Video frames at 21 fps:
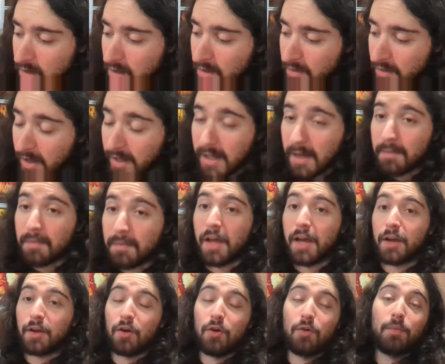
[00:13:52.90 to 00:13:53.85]
that I'm
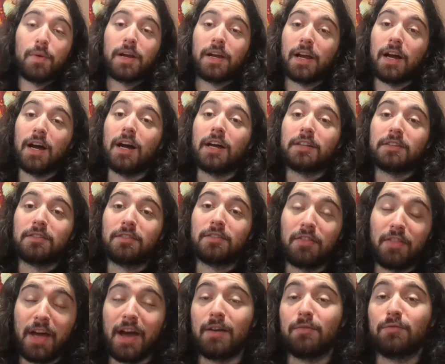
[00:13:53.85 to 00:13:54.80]
like, oh my god,
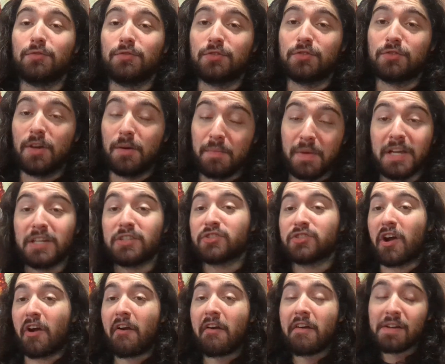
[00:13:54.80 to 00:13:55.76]
that was
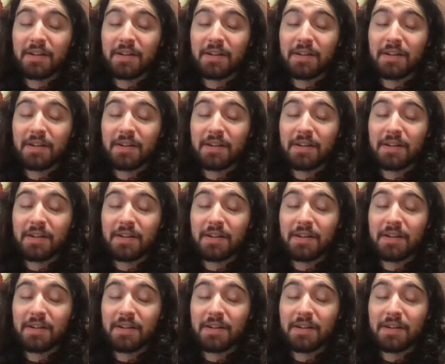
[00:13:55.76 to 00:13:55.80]
amazing.